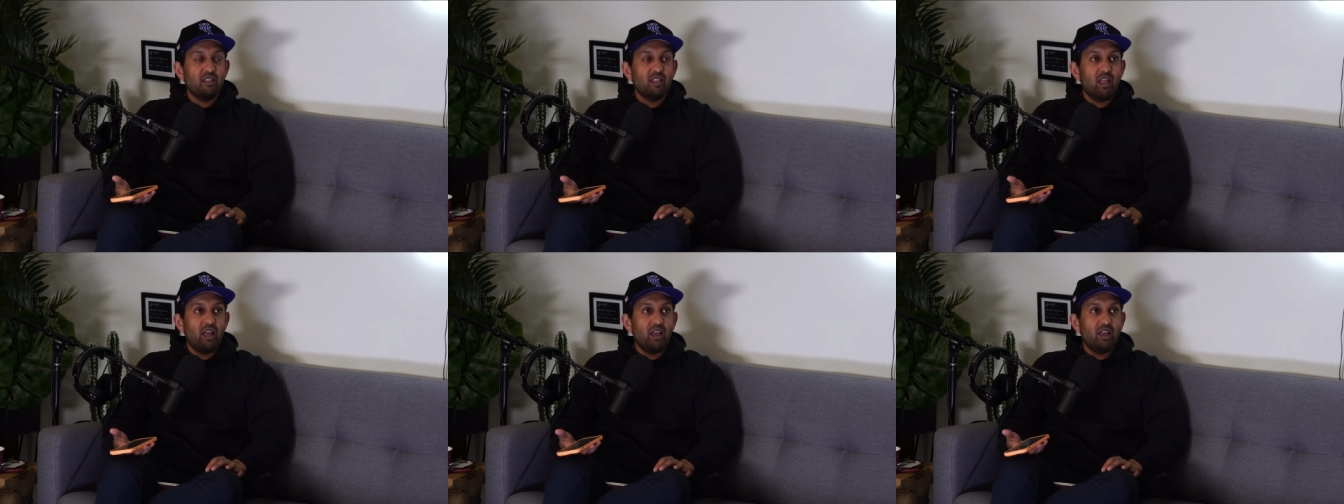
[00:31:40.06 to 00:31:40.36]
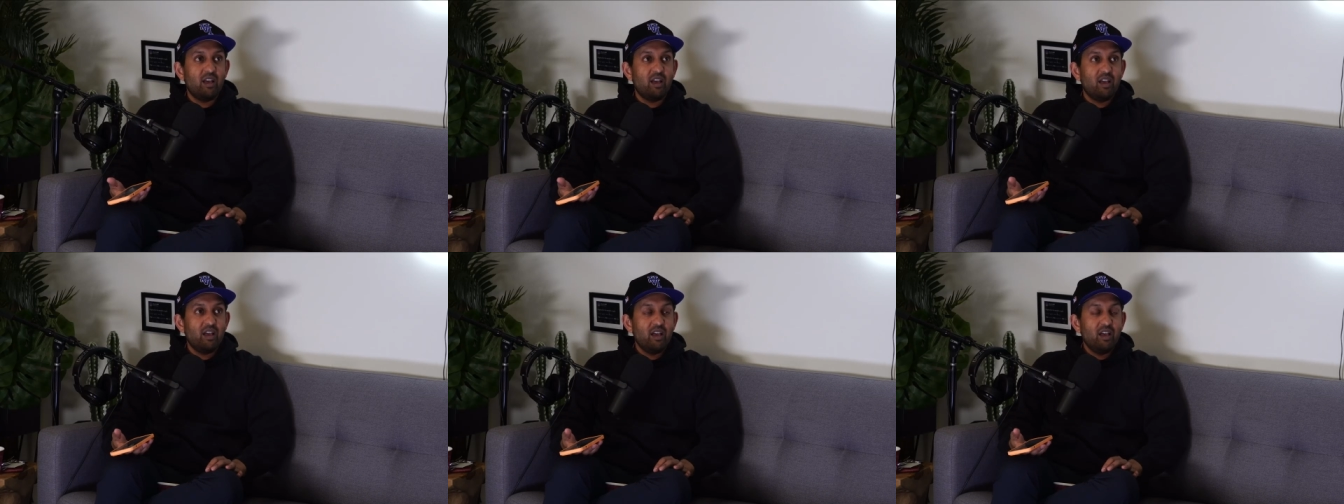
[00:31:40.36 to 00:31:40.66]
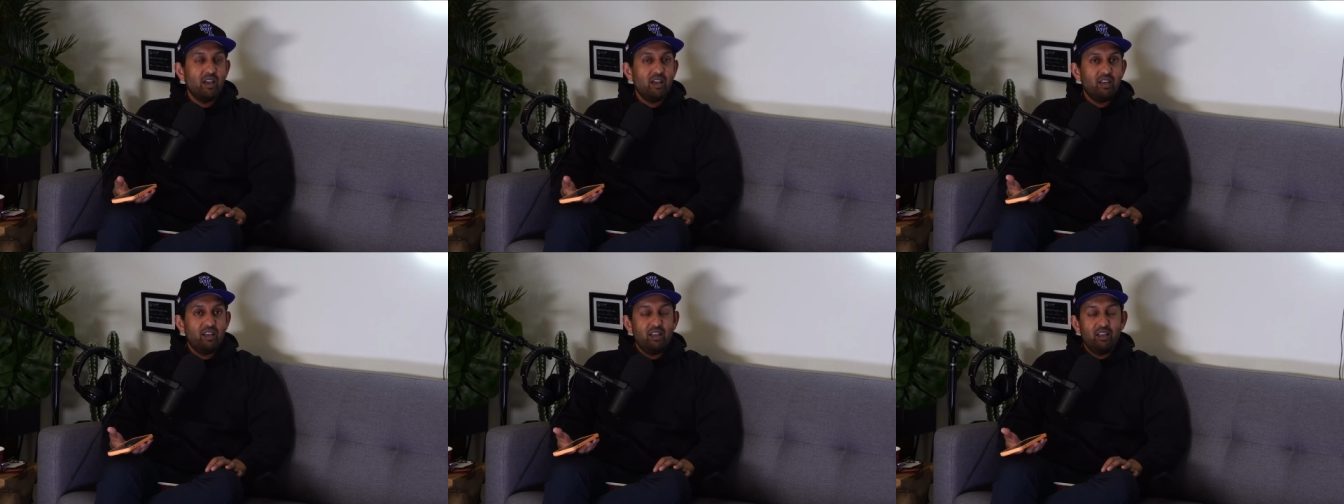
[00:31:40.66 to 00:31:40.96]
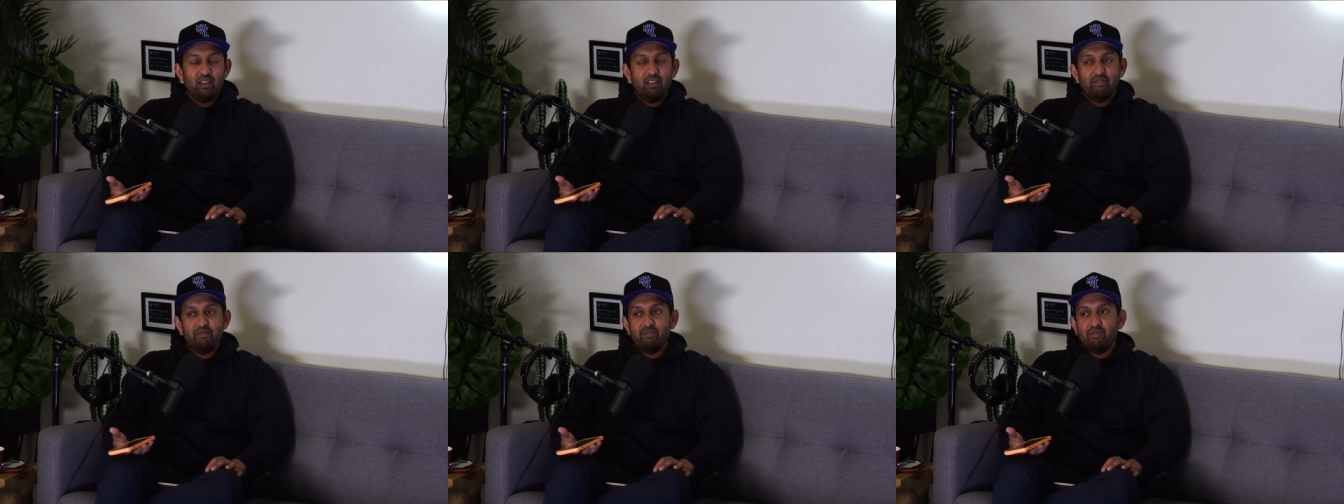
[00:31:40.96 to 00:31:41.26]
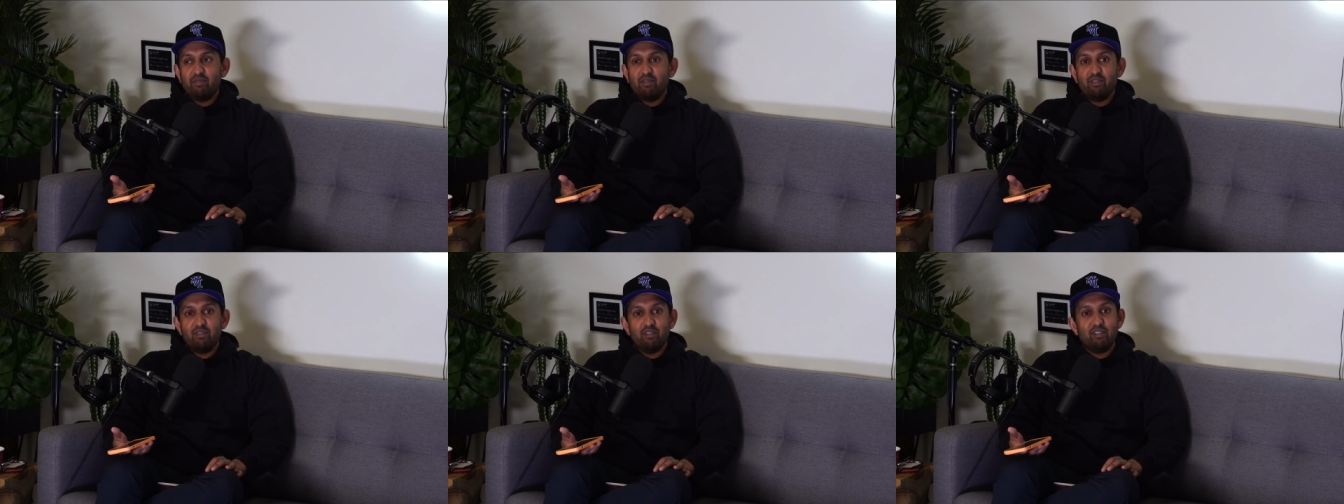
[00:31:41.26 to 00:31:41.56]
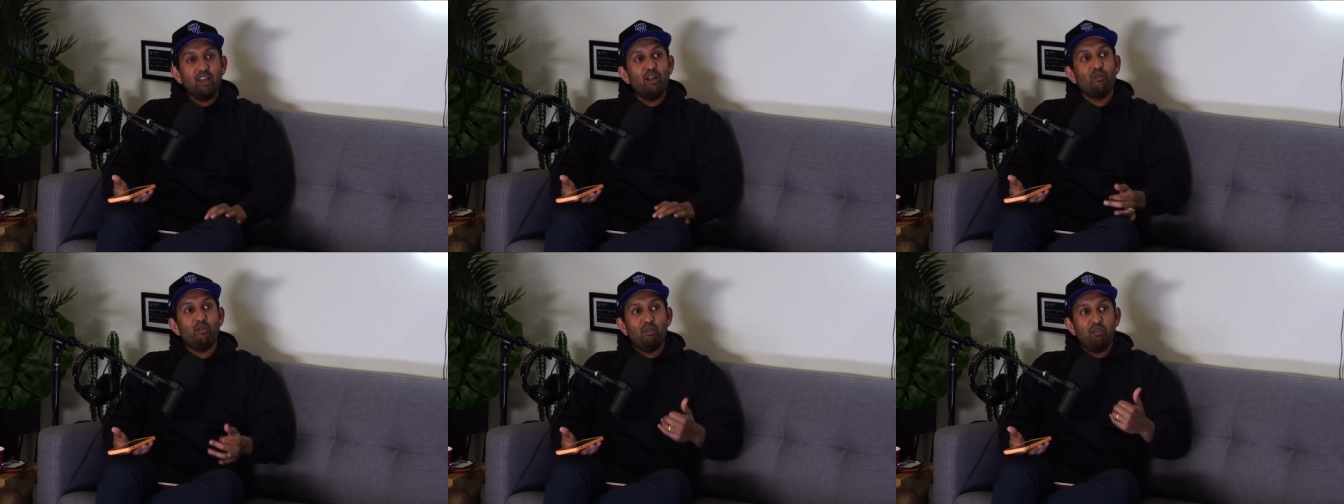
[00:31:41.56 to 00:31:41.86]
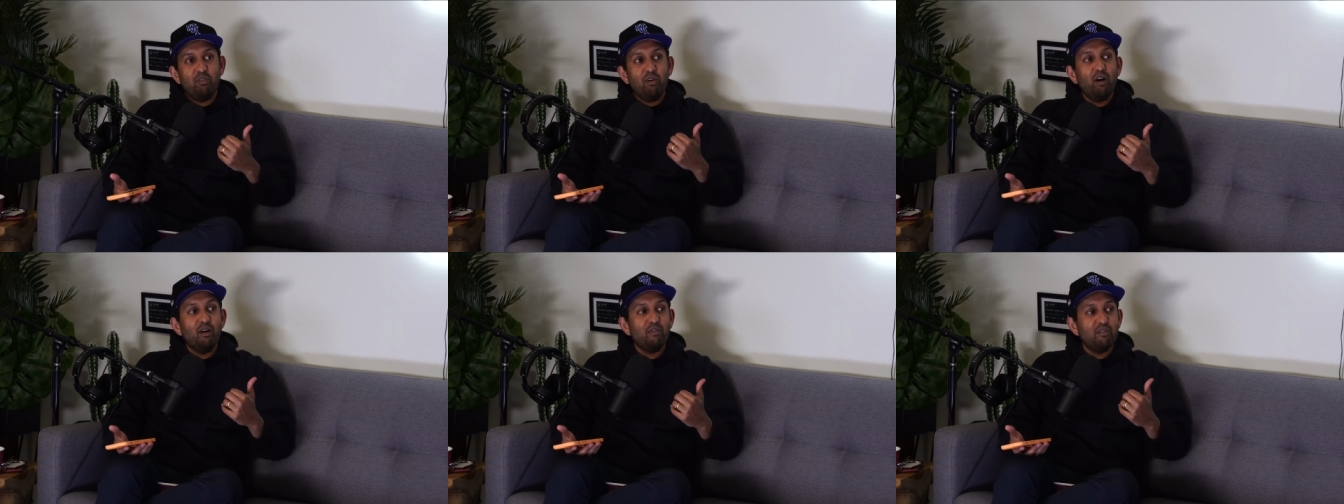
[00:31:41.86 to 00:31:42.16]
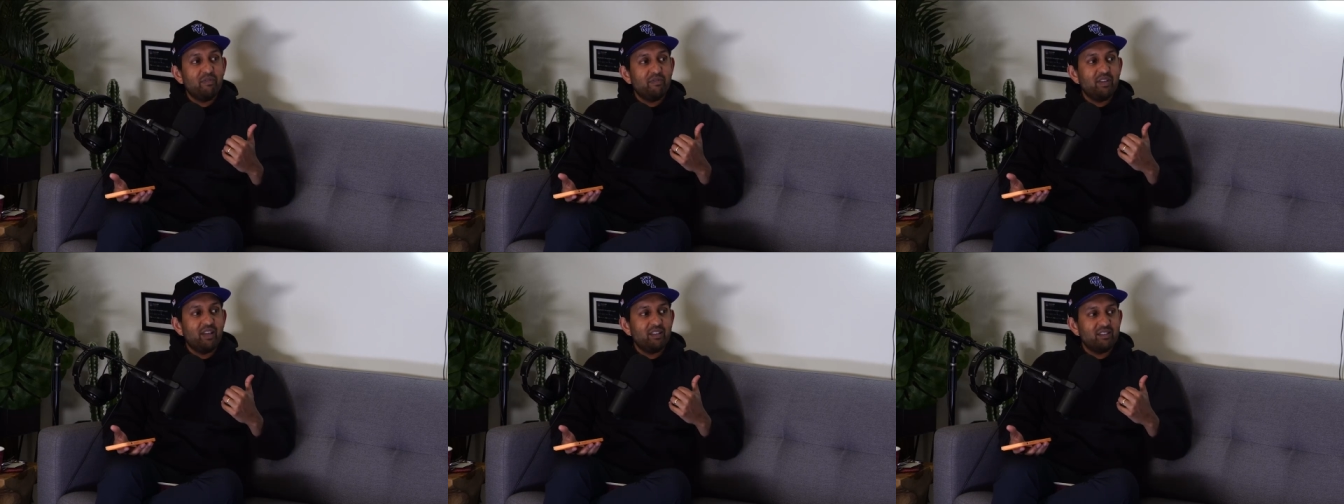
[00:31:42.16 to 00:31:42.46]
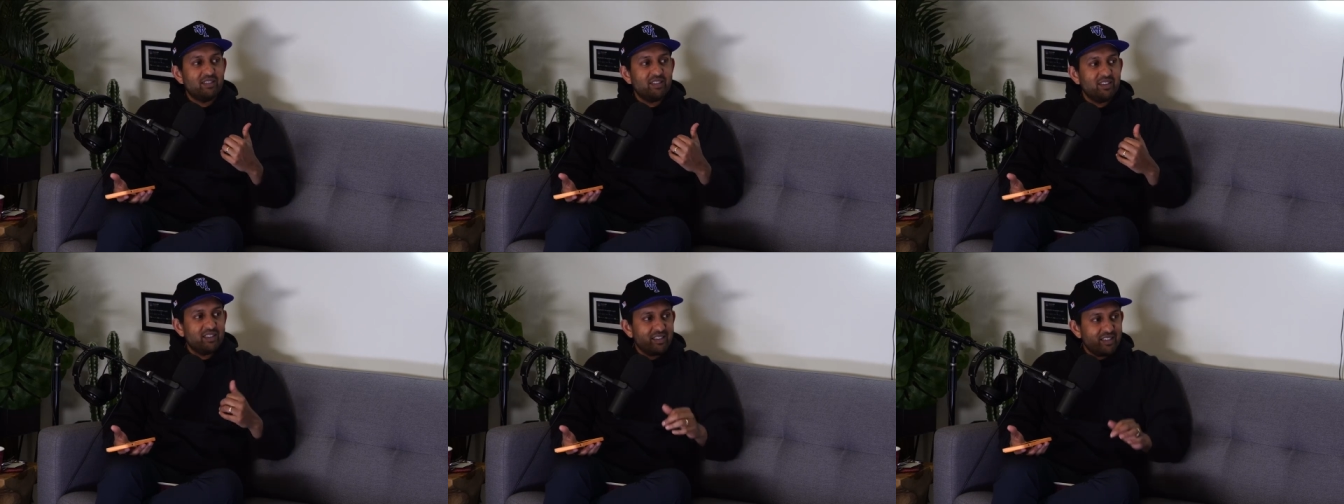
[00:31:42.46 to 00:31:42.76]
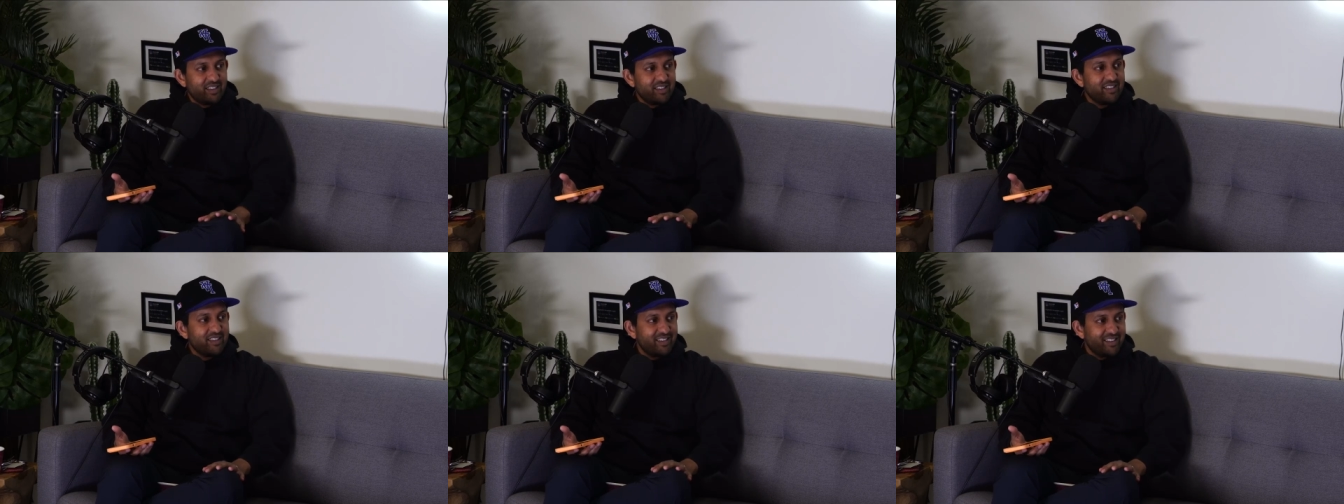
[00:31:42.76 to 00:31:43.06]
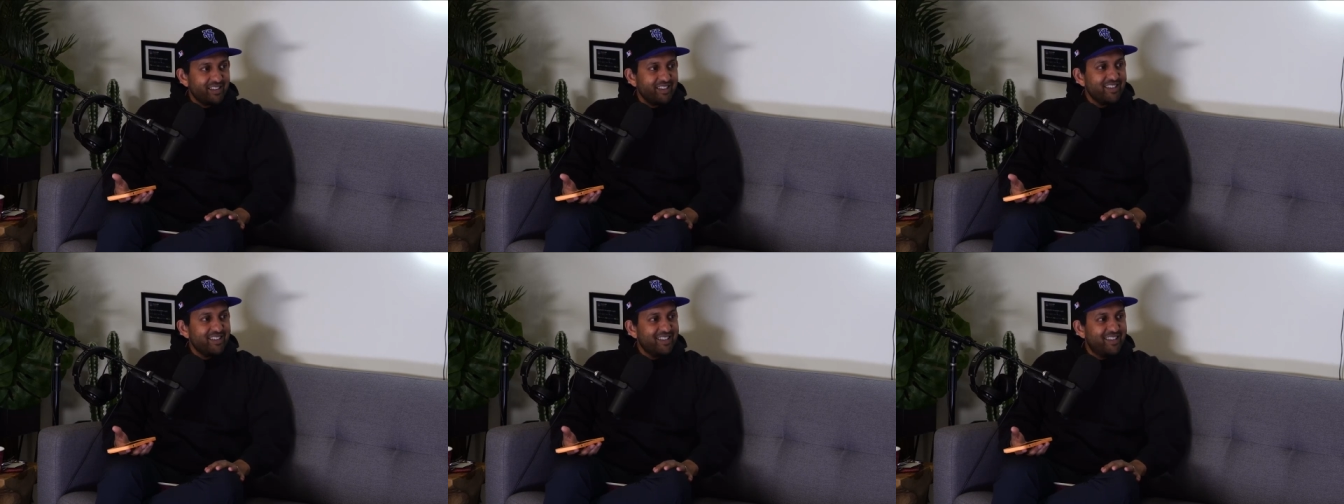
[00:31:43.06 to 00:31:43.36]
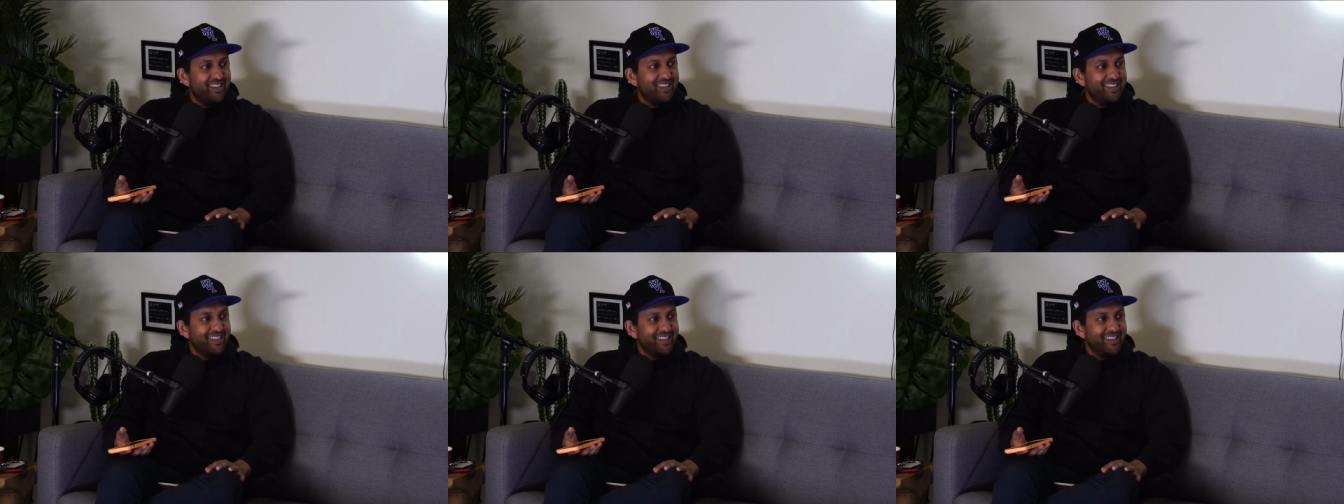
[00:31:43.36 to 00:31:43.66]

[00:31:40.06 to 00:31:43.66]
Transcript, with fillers: like, that Revolve event. Yeah, and you